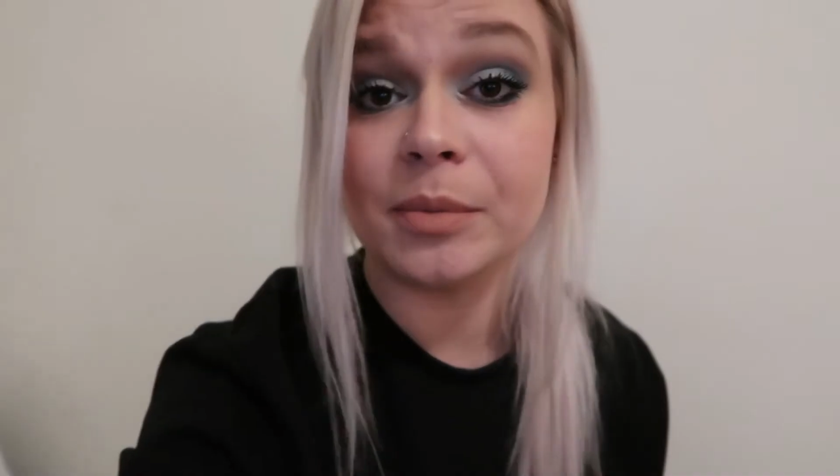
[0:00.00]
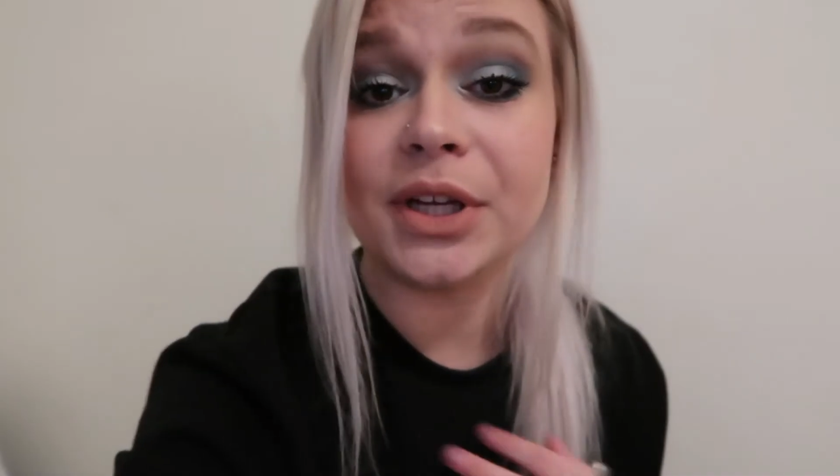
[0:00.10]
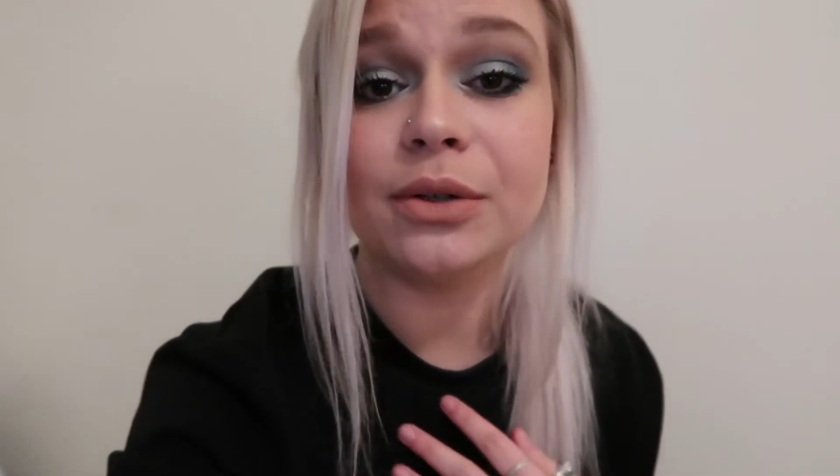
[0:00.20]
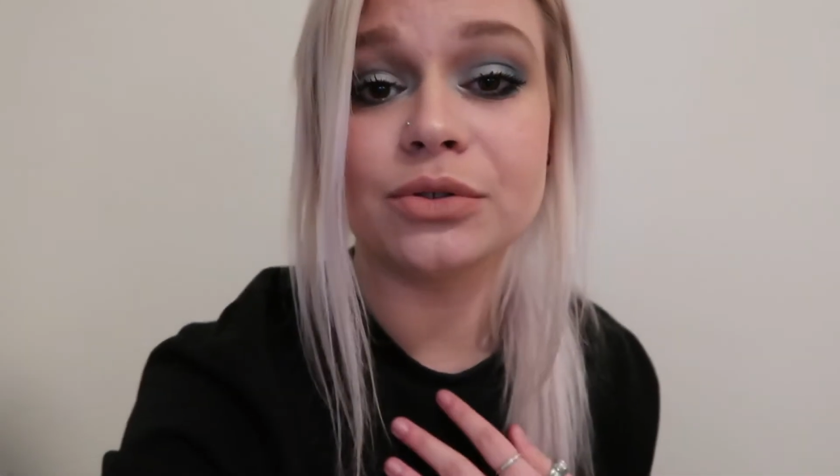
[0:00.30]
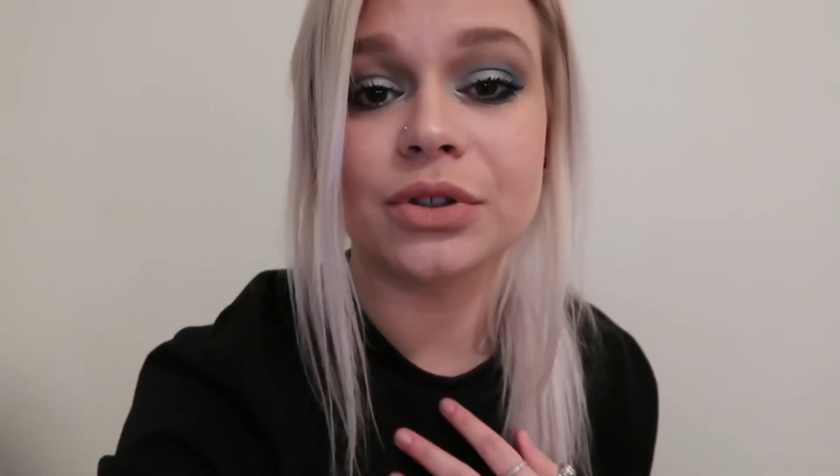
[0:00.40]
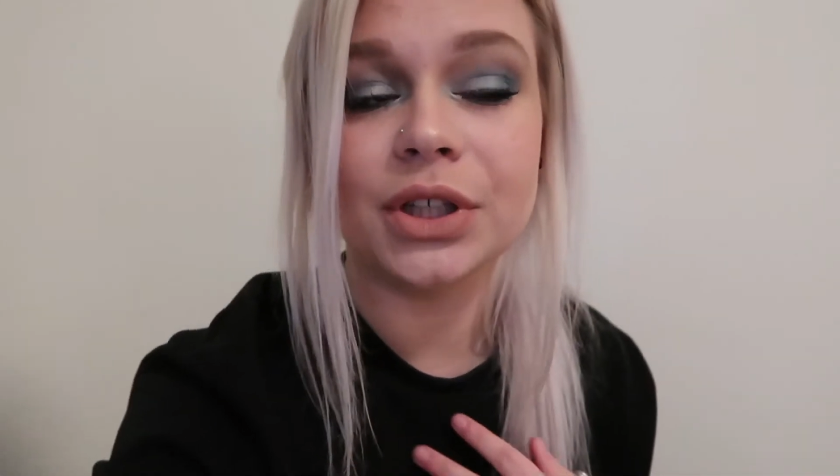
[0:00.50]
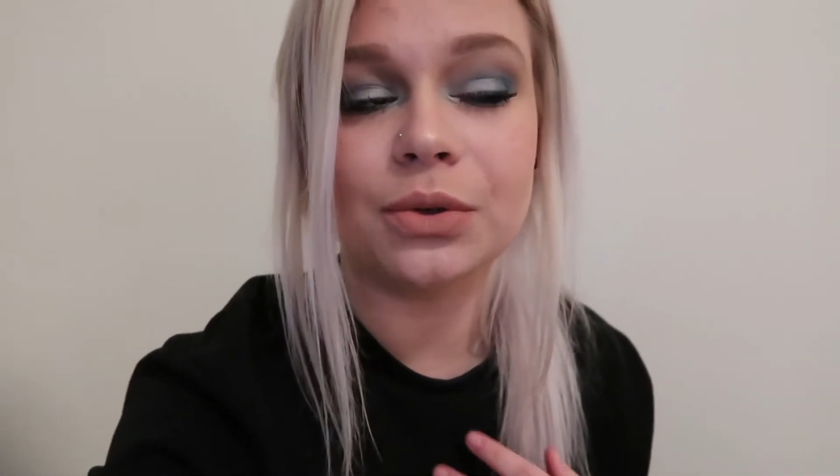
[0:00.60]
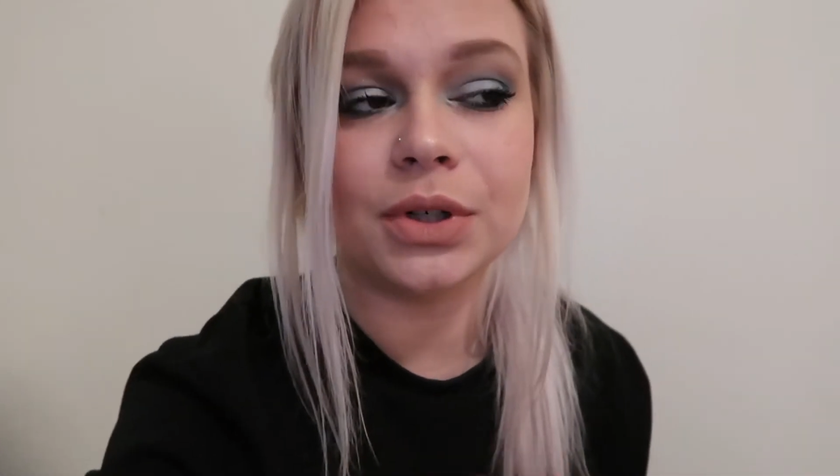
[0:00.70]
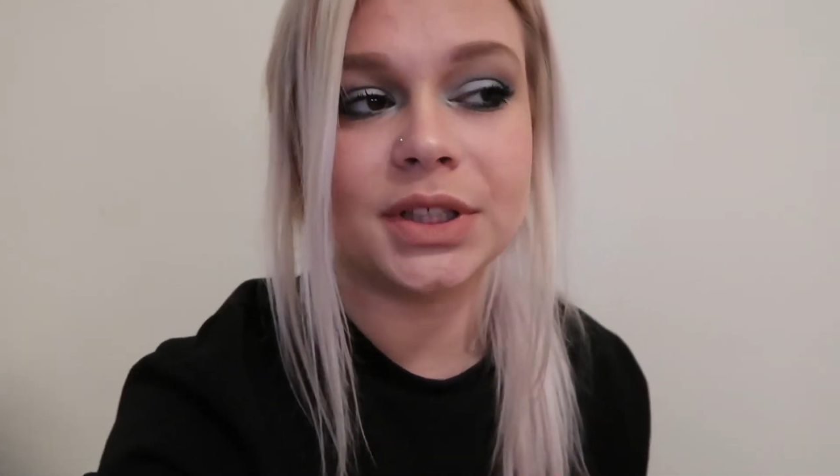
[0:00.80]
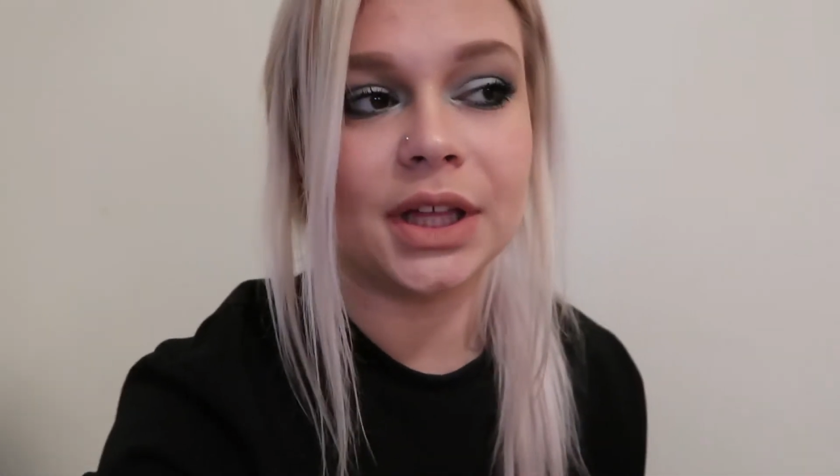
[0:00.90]
me, it was really
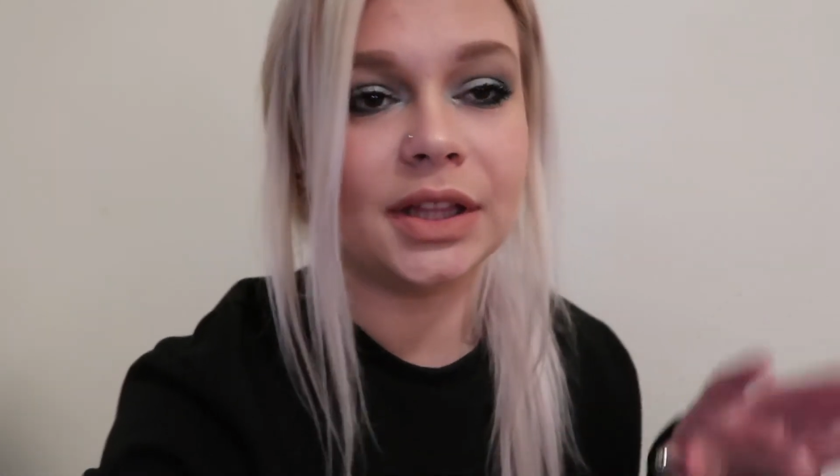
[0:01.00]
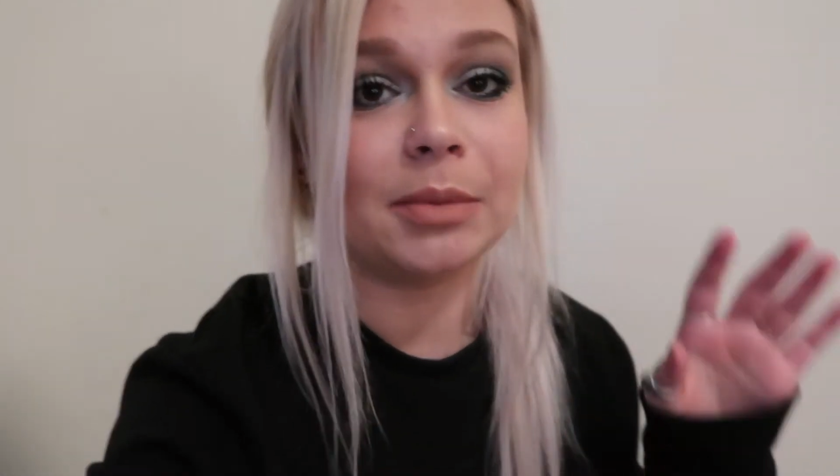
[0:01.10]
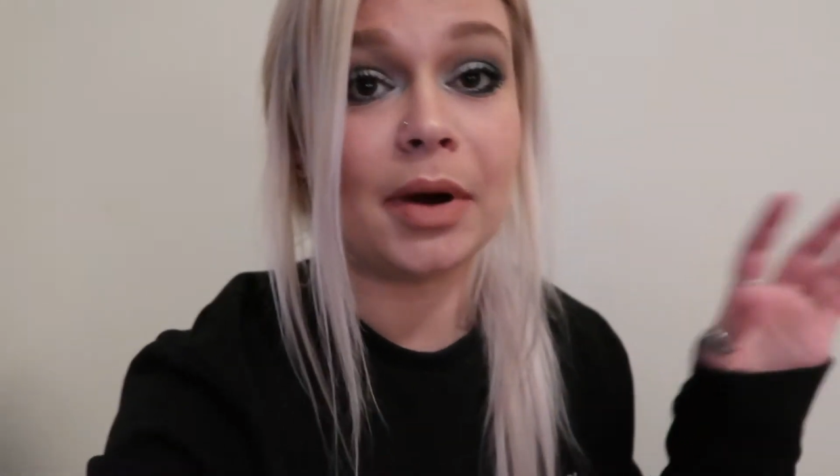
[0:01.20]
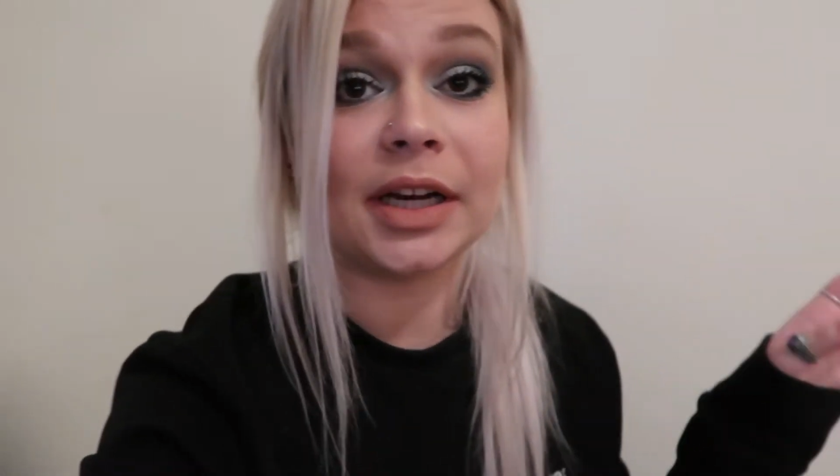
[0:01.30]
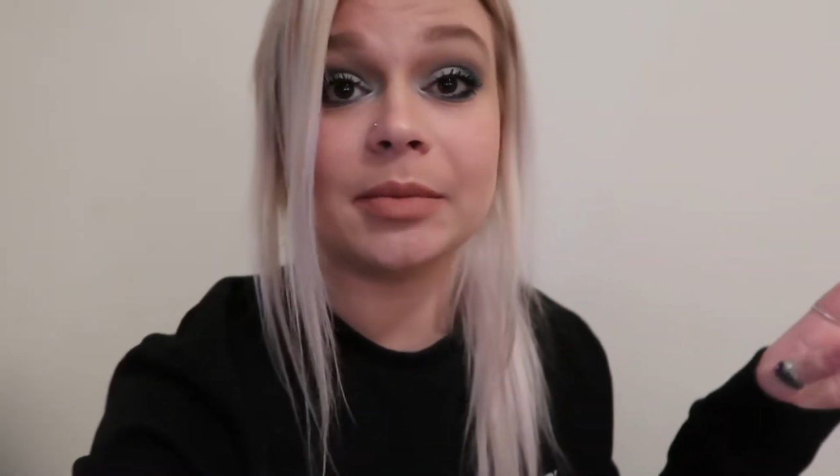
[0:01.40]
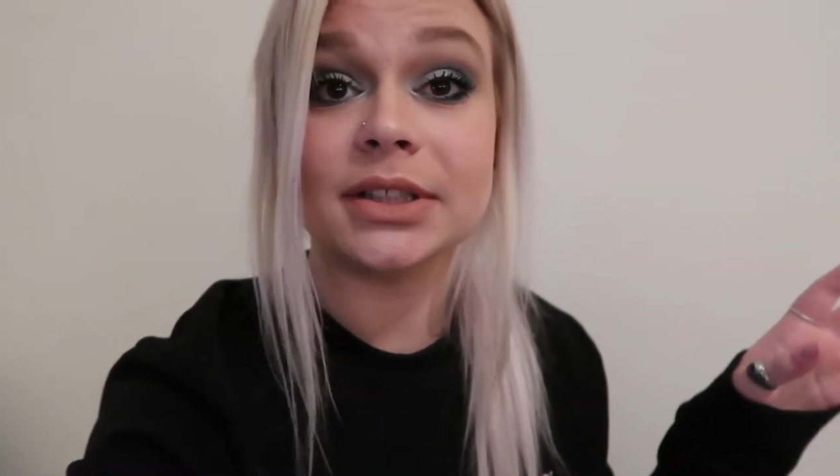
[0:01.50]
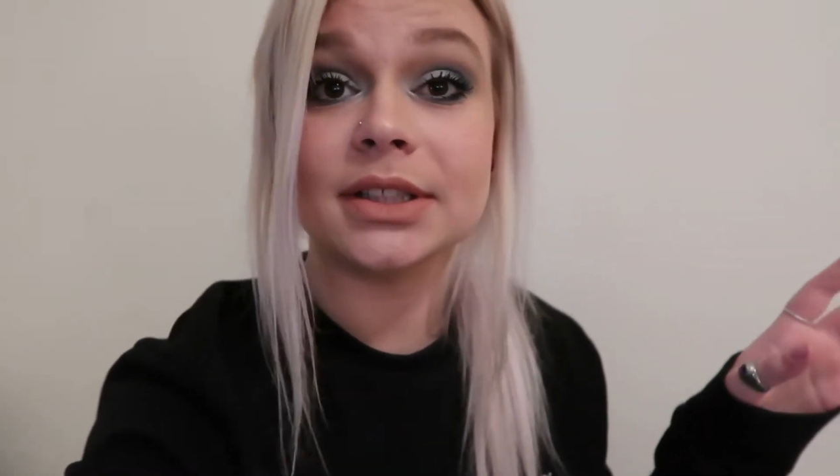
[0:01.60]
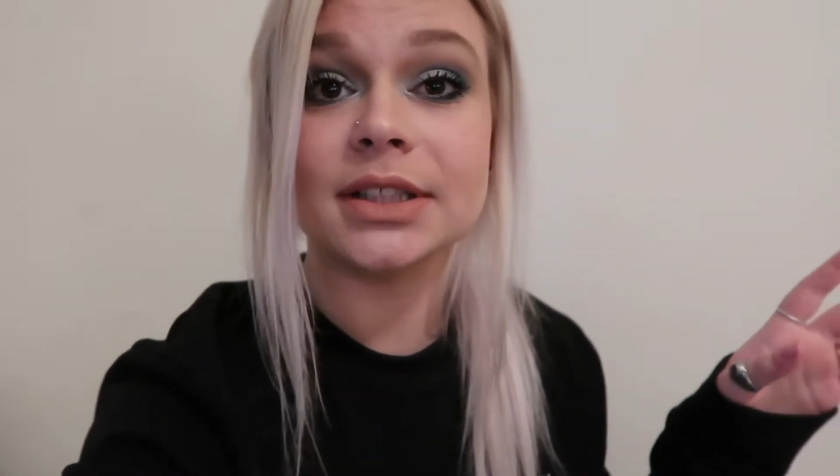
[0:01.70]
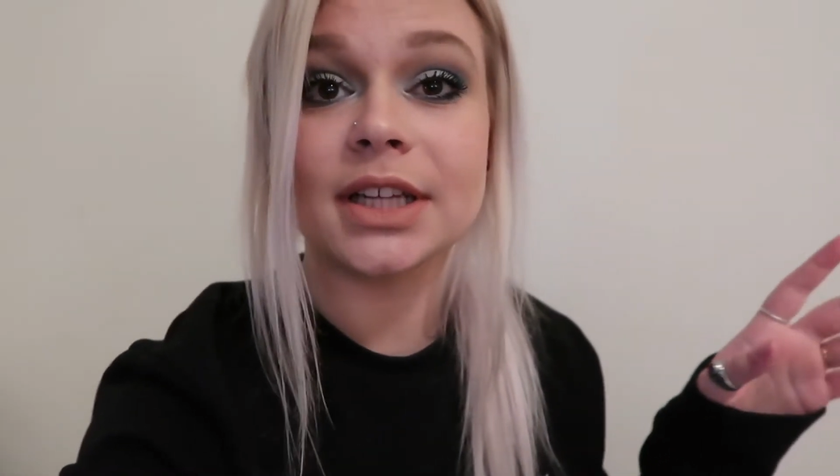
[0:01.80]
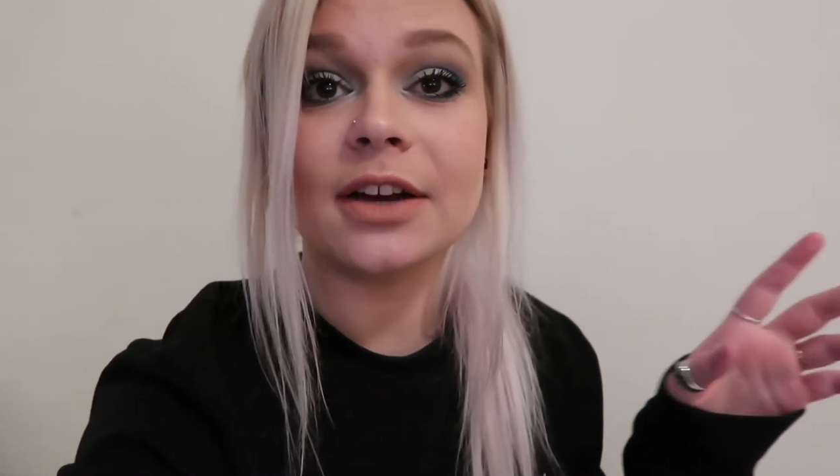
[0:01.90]
cool to see like the monuments
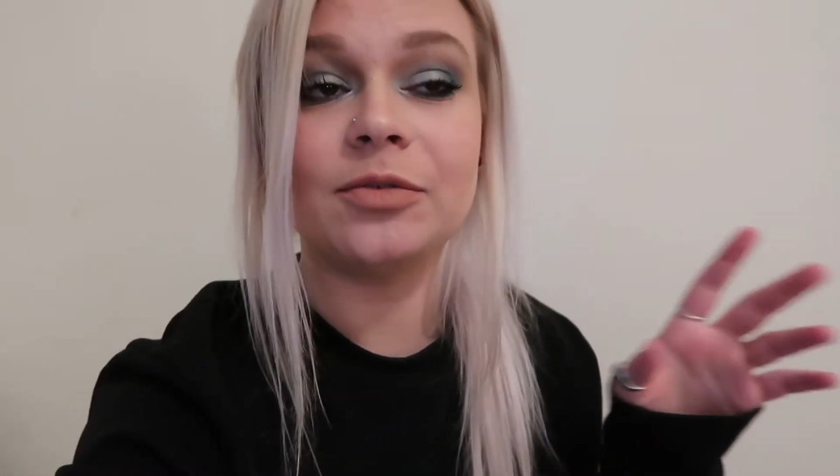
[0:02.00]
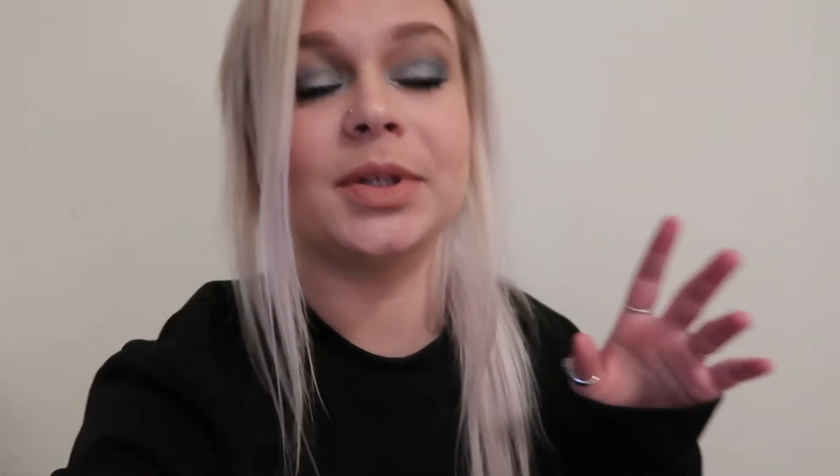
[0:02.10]
and stuff,